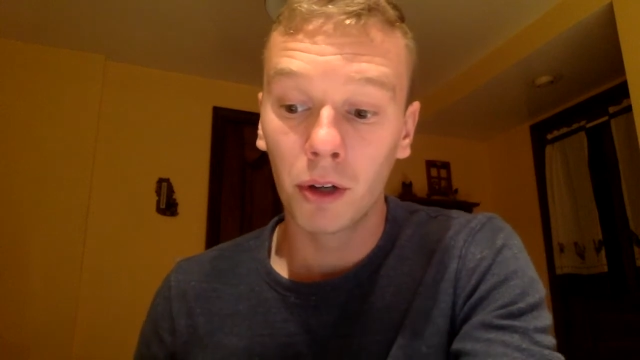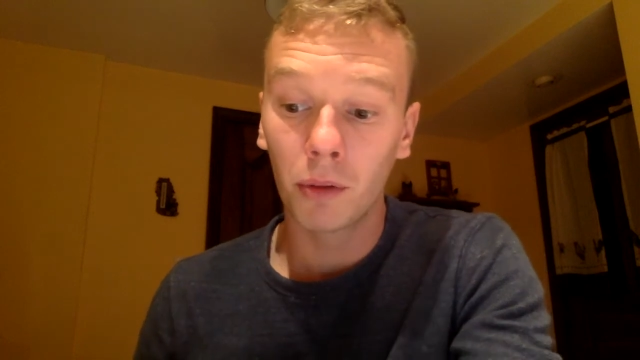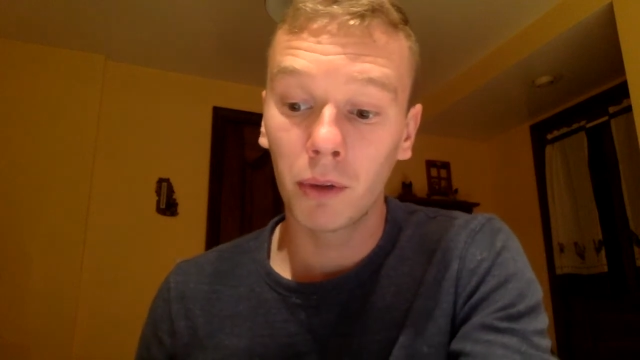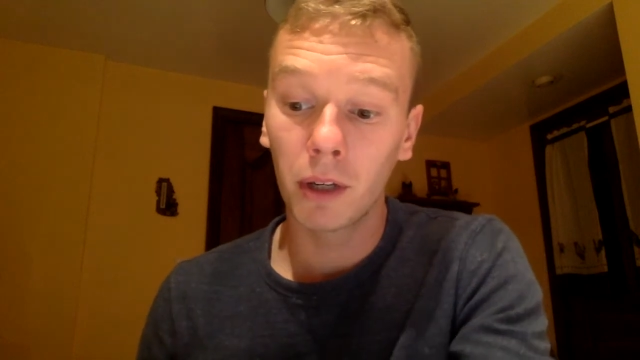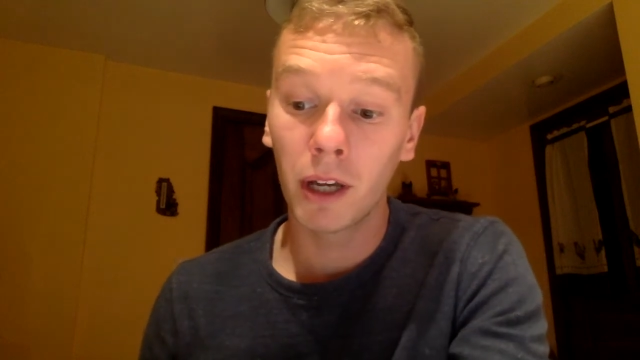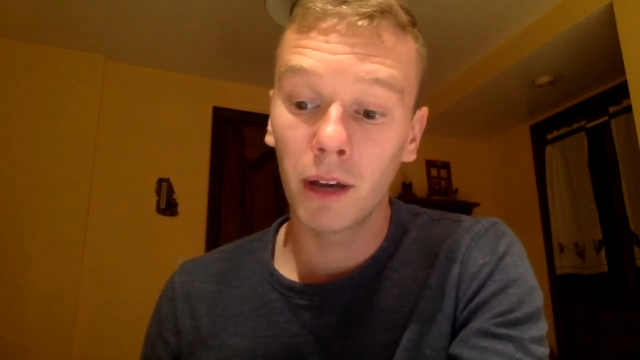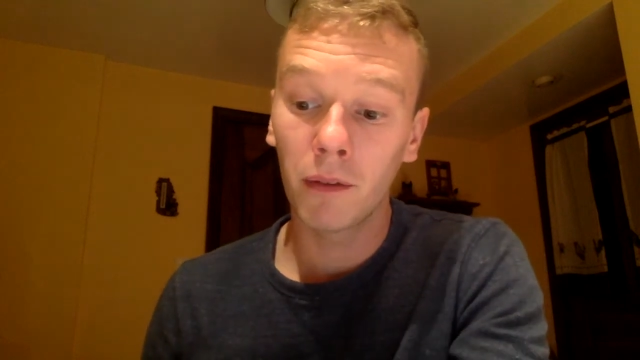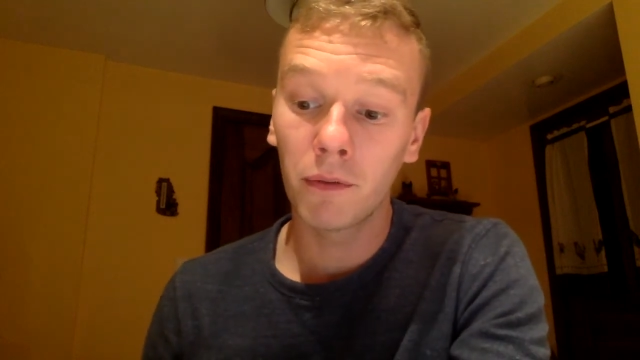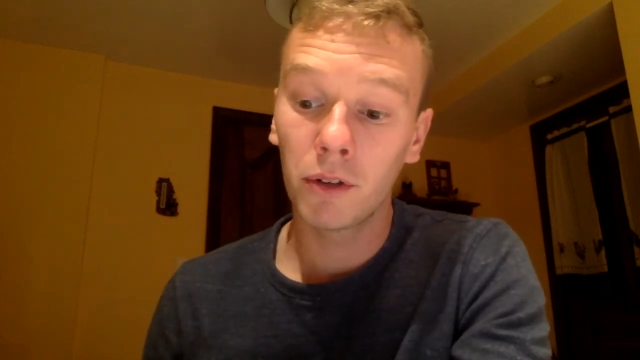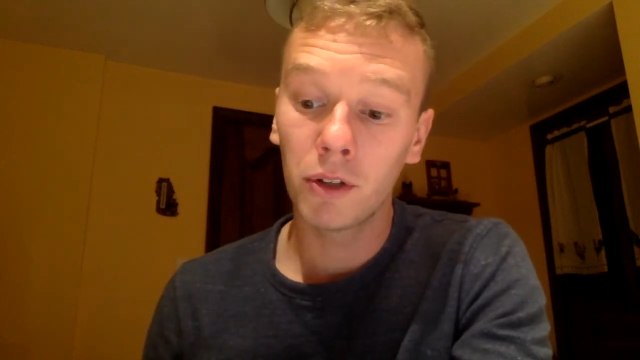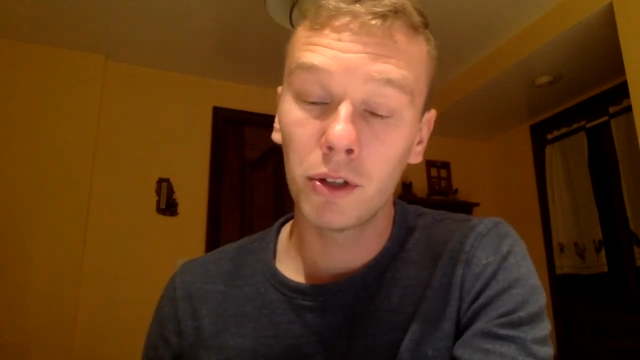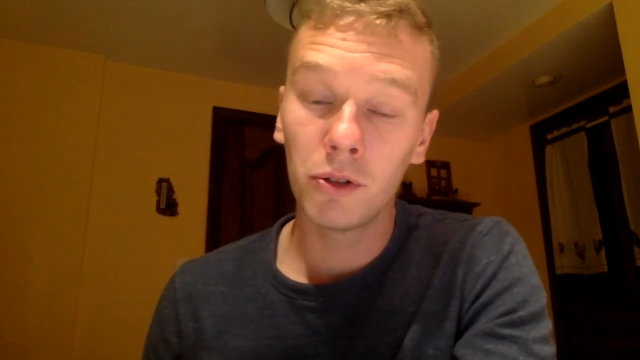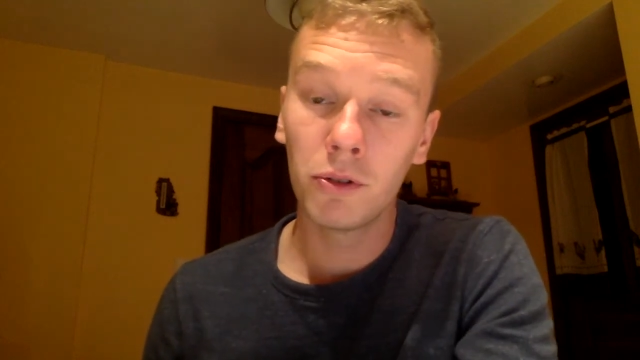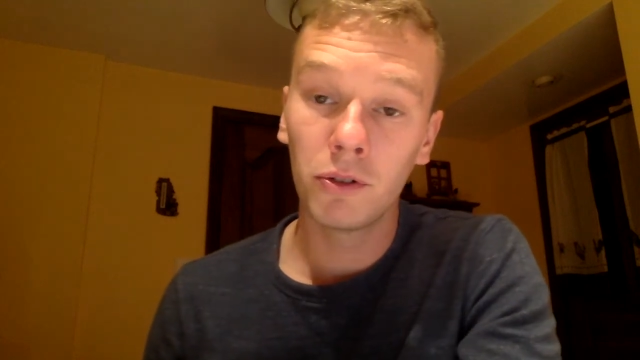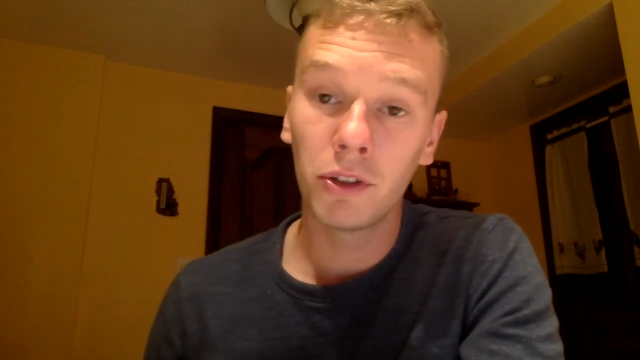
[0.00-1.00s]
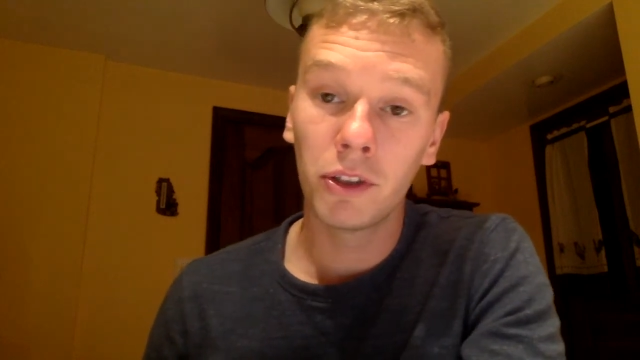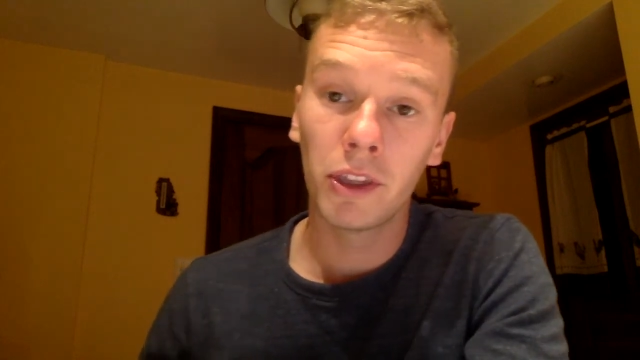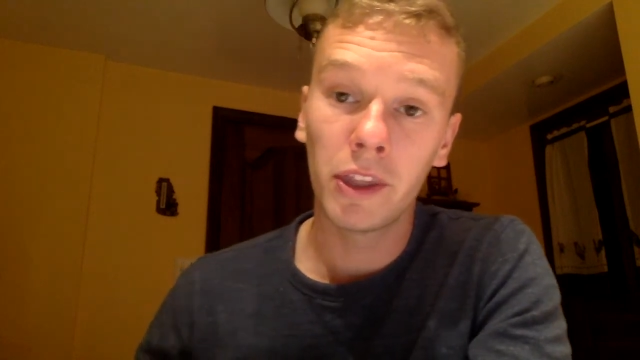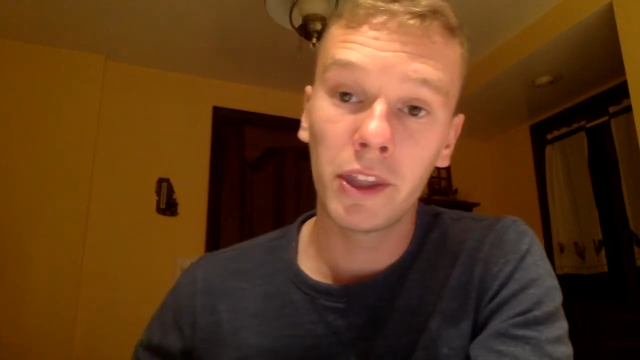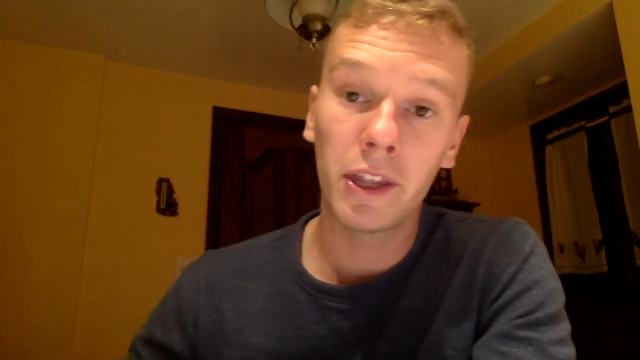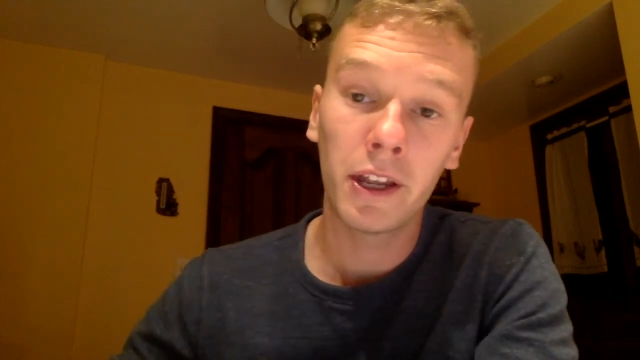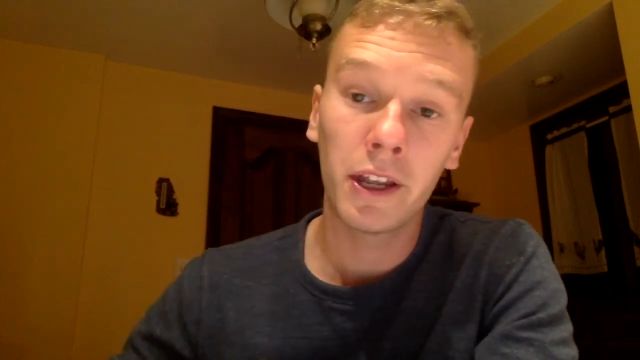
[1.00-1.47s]
we have to use
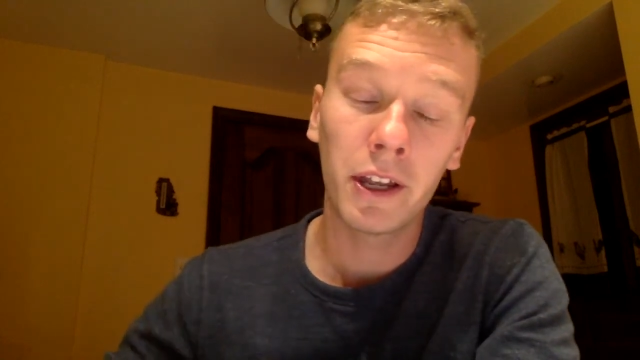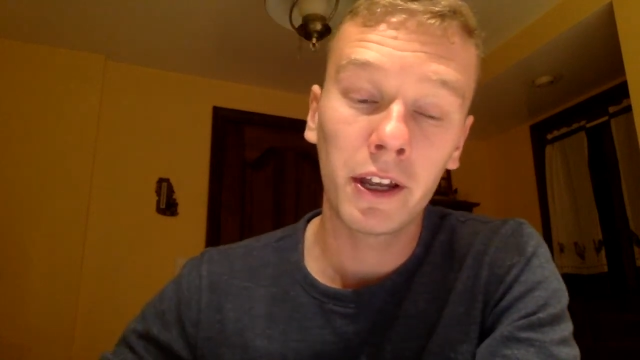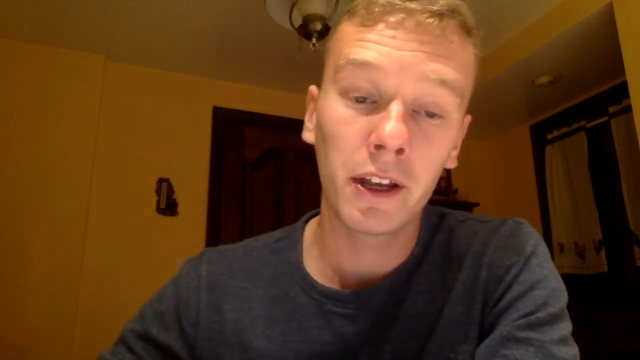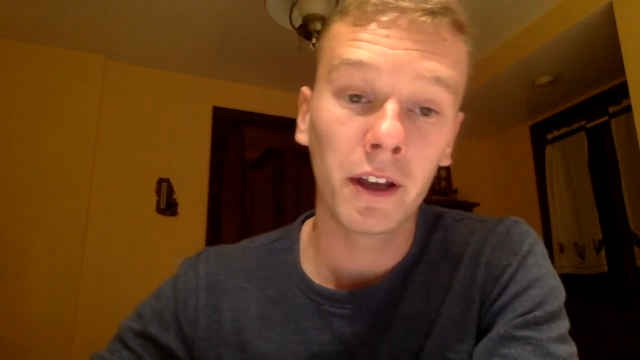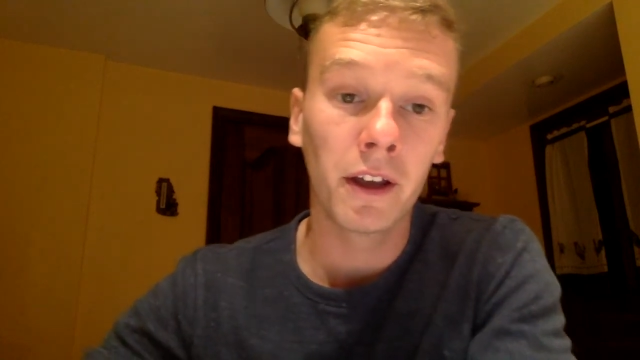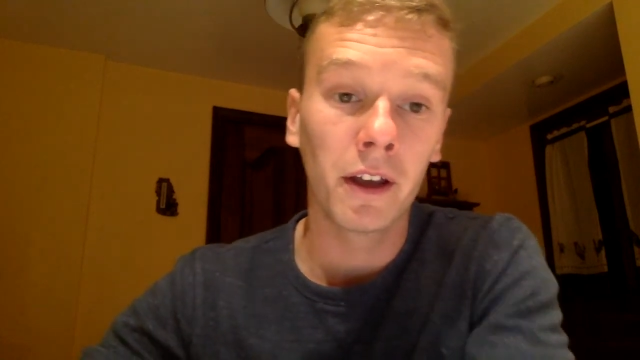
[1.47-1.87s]
the